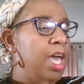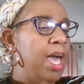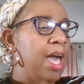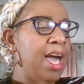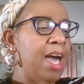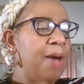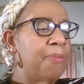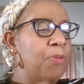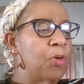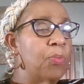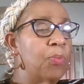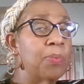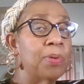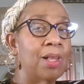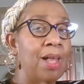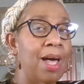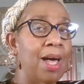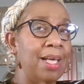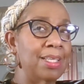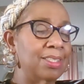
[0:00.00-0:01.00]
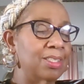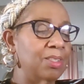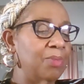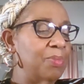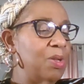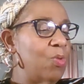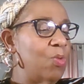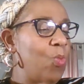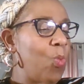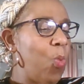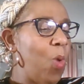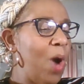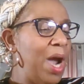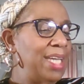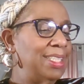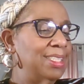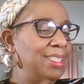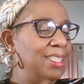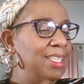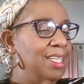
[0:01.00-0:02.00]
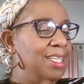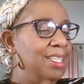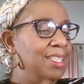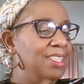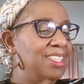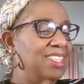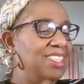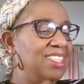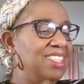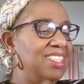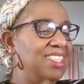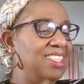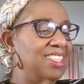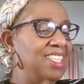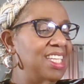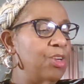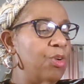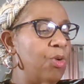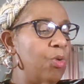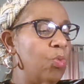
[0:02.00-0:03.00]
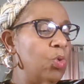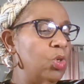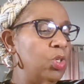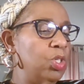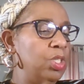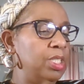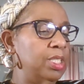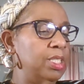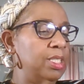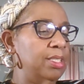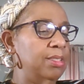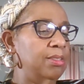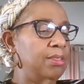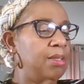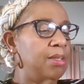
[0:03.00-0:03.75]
apple blossom, and white cedarwood.